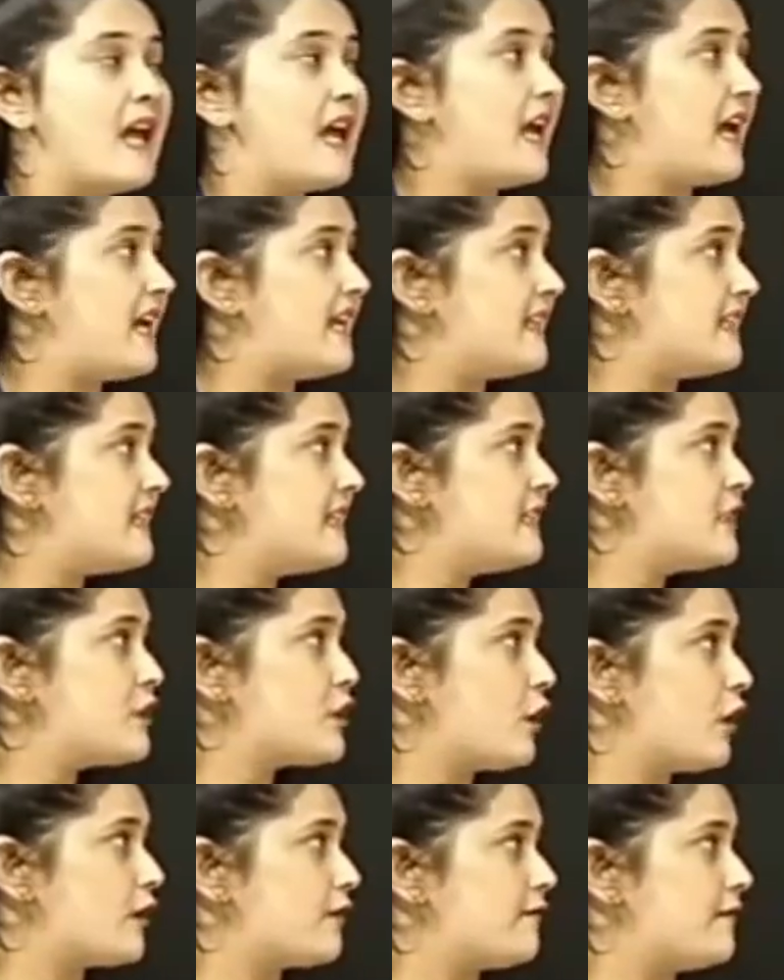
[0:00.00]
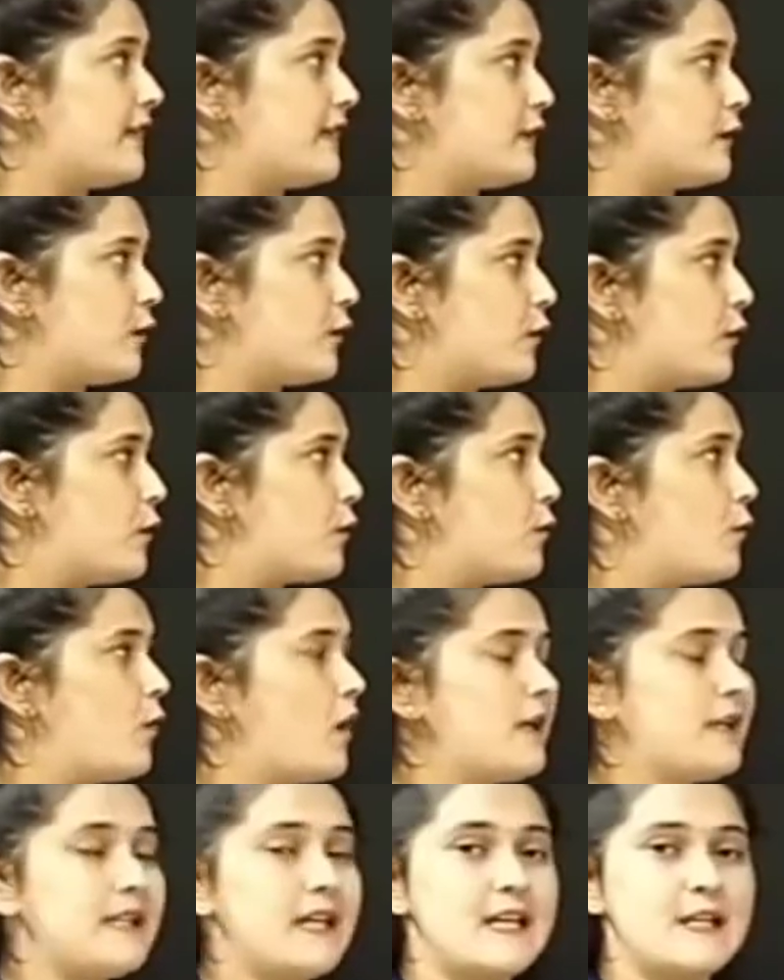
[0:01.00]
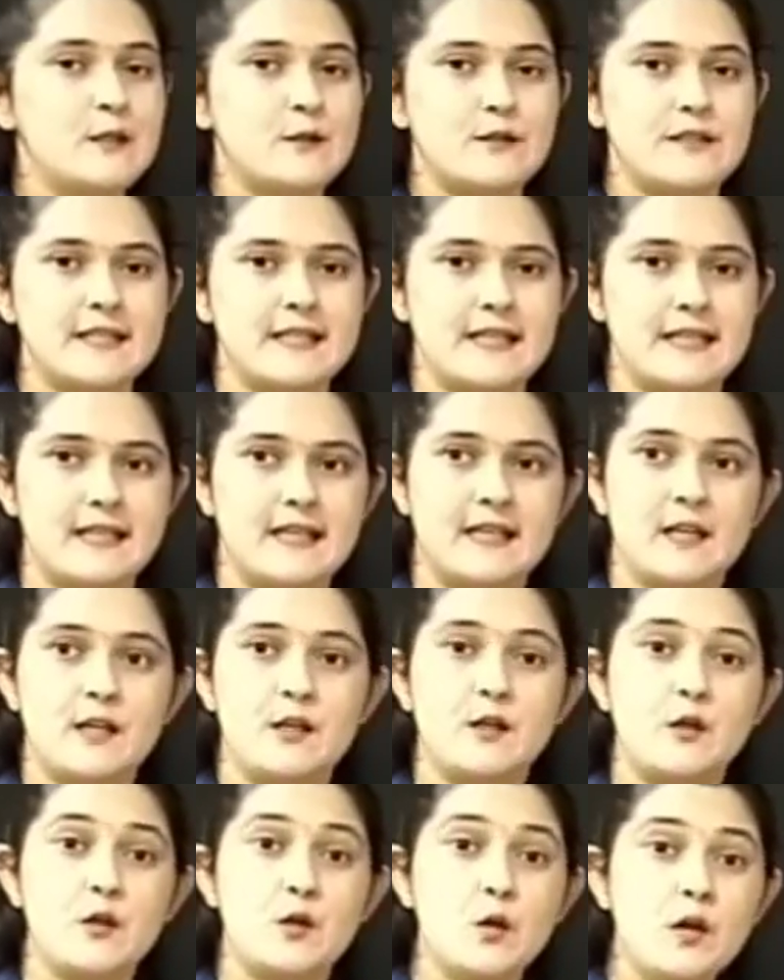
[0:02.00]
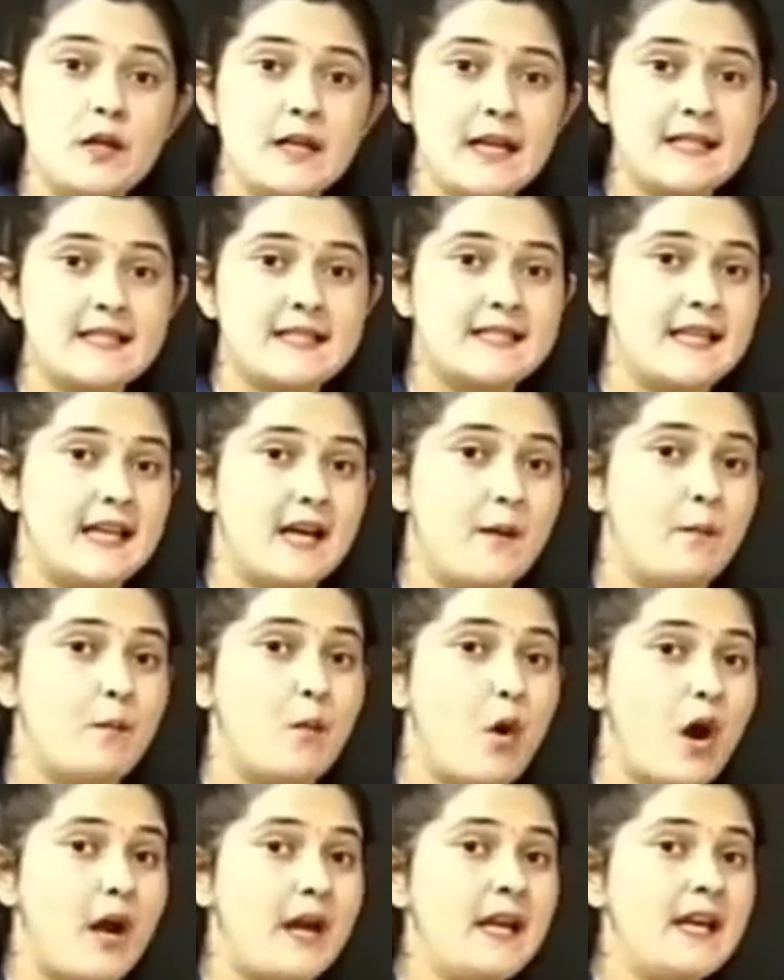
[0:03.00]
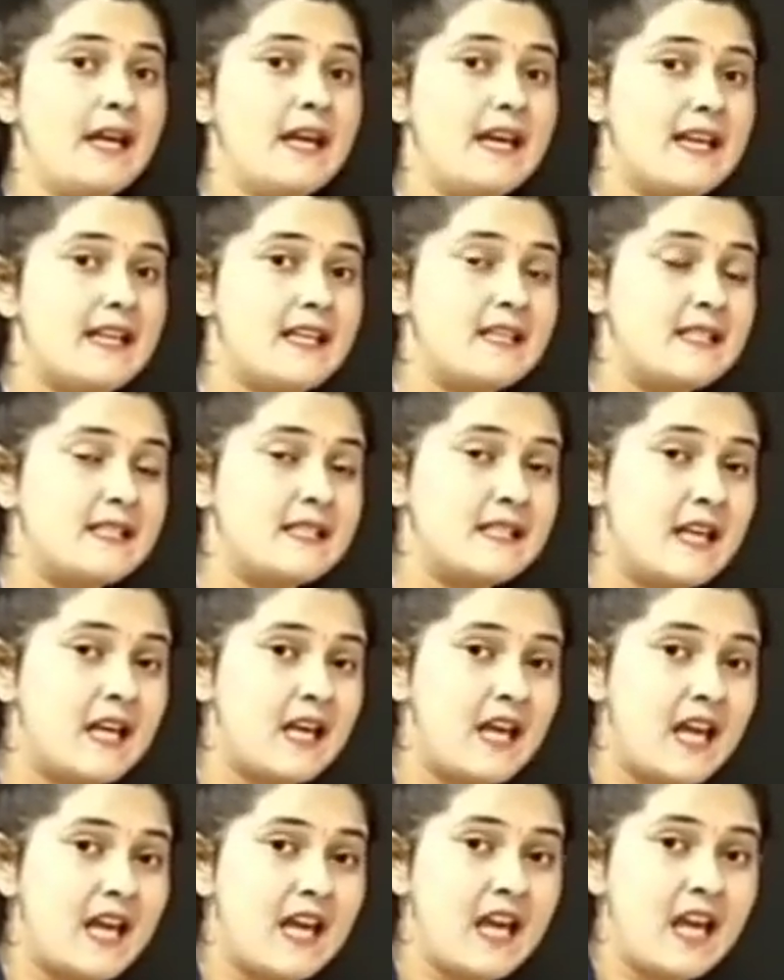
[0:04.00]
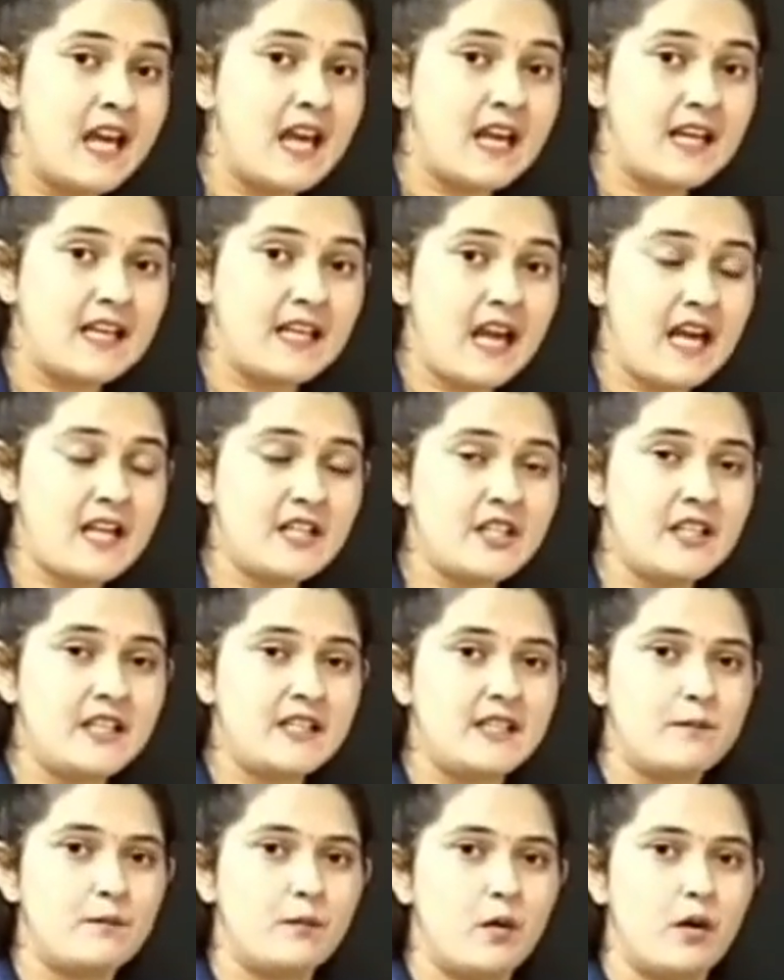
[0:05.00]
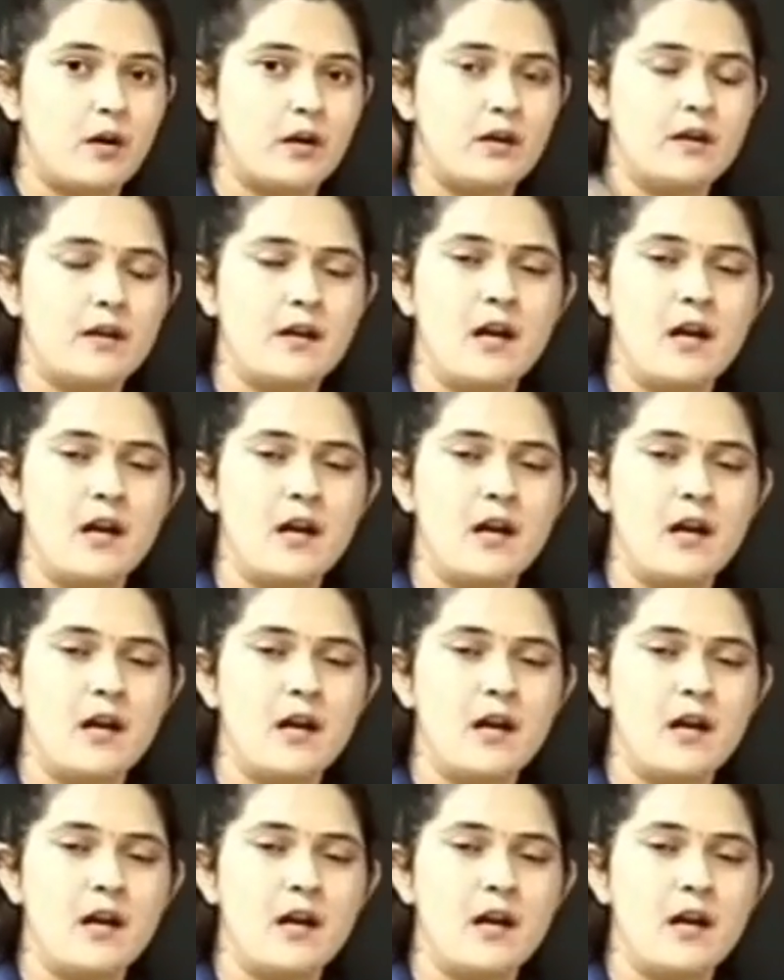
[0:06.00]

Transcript: In this short video, what can you see? You can see a boy is catching the ball.